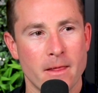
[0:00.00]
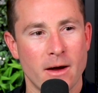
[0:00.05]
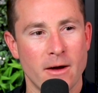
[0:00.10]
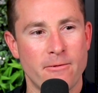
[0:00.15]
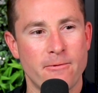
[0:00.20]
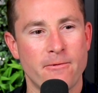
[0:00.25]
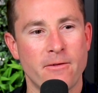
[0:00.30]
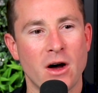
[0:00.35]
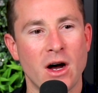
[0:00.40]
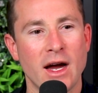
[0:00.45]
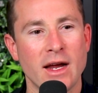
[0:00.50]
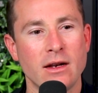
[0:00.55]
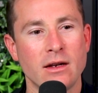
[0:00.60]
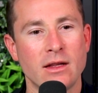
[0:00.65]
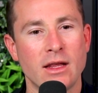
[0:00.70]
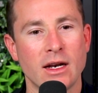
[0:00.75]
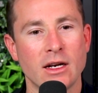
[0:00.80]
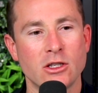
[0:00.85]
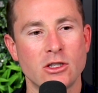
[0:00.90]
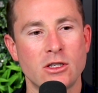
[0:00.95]
find
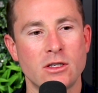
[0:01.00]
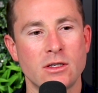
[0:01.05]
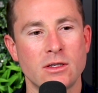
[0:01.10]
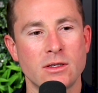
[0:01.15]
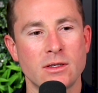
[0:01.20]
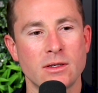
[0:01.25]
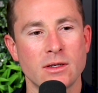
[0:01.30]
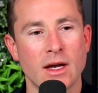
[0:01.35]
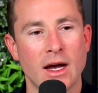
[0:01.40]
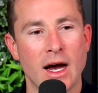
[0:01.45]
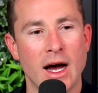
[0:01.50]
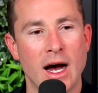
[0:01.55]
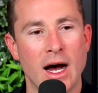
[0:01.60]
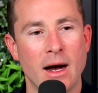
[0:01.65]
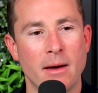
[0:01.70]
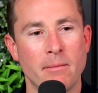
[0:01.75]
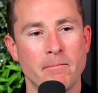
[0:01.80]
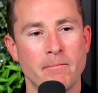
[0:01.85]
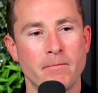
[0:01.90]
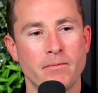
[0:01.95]
that it's
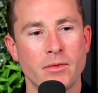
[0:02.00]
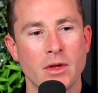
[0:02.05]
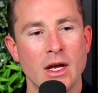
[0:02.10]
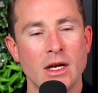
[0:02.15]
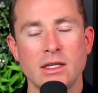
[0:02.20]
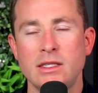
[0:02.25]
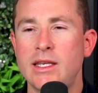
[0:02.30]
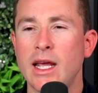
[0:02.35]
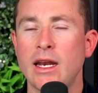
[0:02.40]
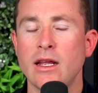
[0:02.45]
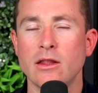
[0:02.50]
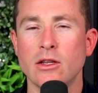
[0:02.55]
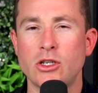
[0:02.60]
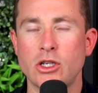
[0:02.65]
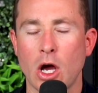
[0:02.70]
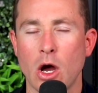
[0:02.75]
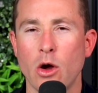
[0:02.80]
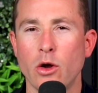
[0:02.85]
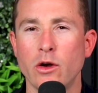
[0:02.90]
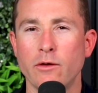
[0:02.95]
setting the
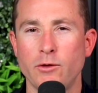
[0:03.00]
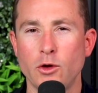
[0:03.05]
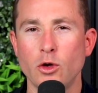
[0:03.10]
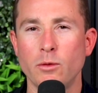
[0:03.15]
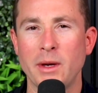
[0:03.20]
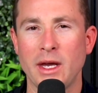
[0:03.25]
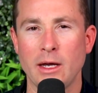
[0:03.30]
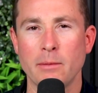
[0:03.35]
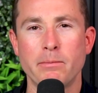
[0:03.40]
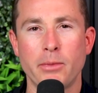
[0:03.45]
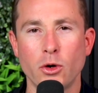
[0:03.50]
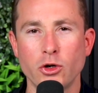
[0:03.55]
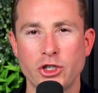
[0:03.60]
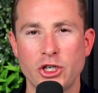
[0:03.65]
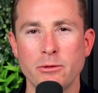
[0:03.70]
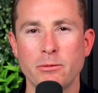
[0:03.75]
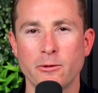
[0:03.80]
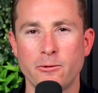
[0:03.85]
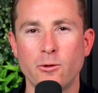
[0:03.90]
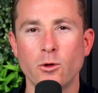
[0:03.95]
tone of you being
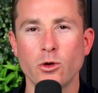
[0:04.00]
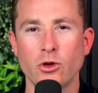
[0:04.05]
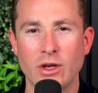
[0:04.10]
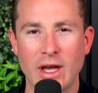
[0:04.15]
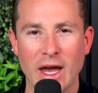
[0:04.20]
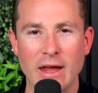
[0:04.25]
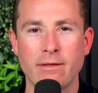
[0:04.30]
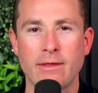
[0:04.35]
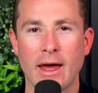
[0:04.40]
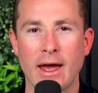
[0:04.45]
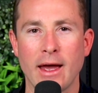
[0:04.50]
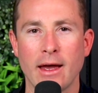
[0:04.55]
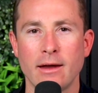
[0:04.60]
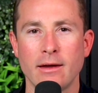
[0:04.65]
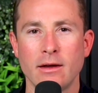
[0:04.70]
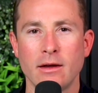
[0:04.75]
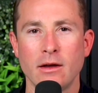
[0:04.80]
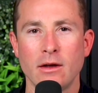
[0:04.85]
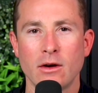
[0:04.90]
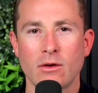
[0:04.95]
pushy before you get there,
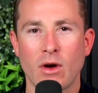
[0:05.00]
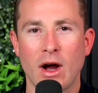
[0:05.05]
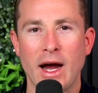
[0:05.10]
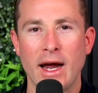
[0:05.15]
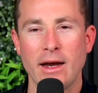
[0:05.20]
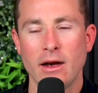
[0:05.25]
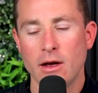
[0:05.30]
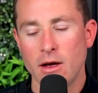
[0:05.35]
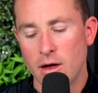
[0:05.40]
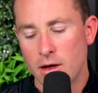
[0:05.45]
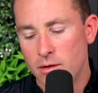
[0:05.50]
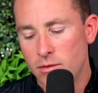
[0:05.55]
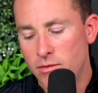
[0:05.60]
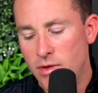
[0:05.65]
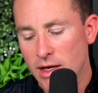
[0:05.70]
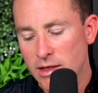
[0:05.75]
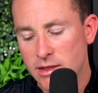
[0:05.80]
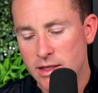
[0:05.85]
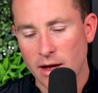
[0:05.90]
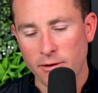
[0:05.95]
right?
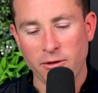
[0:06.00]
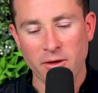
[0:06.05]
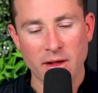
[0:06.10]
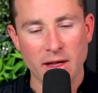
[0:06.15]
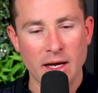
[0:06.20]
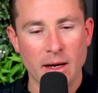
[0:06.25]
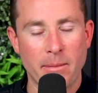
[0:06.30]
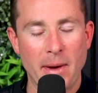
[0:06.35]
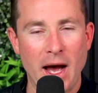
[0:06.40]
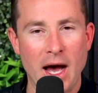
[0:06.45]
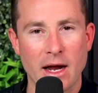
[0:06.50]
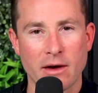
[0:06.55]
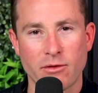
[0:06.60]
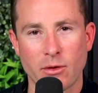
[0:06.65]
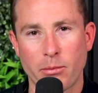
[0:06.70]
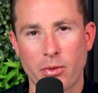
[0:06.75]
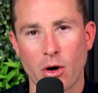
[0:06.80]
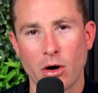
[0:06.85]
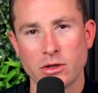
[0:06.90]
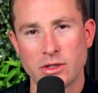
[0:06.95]
There's definitely a part of a
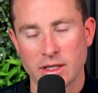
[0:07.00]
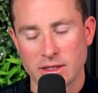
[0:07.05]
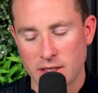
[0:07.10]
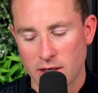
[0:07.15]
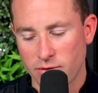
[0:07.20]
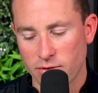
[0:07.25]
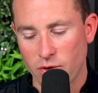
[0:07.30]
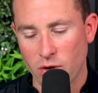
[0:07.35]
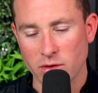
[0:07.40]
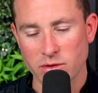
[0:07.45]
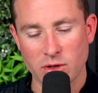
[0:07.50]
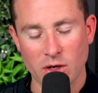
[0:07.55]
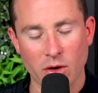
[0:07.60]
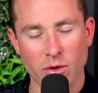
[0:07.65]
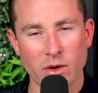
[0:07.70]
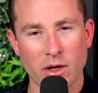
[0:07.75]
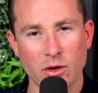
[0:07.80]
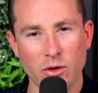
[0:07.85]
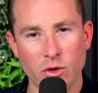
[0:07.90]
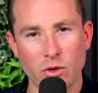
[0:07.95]
process. And if I was
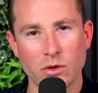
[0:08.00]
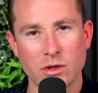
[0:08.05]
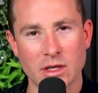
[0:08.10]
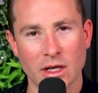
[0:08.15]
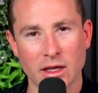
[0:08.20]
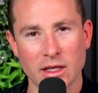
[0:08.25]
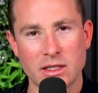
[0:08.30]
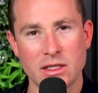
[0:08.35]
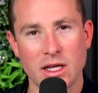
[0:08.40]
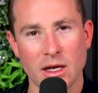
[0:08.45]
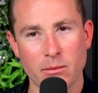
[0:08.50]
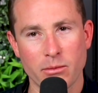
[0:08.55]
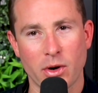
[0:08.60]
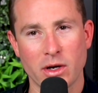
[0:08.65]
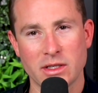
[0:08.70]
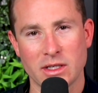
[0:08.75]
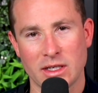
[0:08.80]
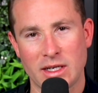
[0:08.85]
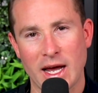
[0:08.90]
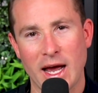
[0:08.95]
going to use a listing
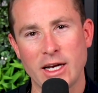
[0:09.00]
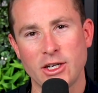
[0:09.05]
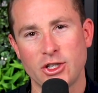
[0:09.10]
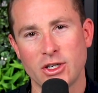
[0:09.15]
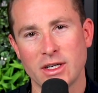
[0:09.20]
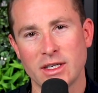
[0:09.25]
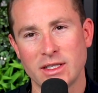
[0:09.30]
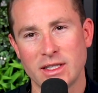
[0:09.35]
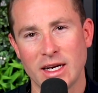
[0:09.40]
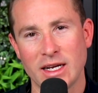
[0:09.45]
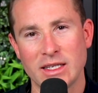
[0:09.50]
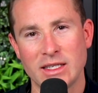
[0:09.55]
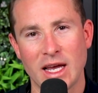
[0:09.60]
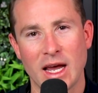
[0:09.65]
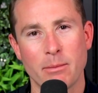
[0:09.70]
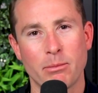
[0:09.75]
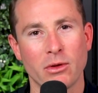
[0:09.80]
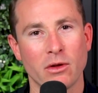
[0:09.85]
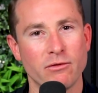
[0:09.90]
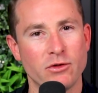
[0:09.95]
presentation as an
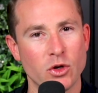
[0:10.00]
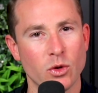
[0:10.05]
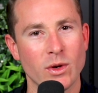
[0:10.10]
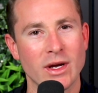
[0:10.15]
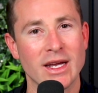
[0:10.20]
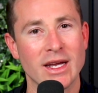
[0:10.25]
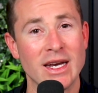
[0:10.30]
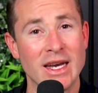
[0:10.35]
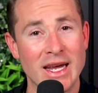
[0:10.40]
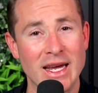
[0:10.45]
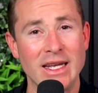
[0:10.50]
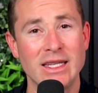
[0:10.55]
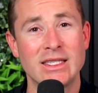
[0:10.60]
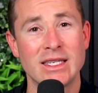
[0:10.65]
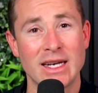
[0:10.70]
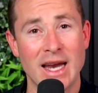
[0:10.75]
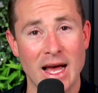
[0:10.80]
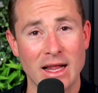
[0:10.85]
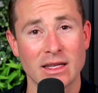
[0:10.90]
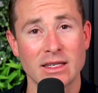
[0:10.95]
example of doing a needs
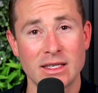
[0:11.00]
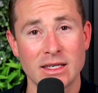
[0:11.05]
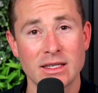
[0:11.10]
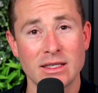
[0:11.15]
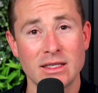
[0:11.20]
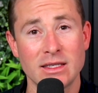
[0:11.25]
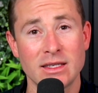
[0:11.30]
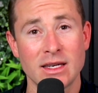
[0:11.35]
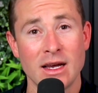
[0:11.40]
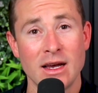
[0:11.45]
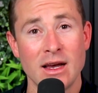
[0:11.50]
analysis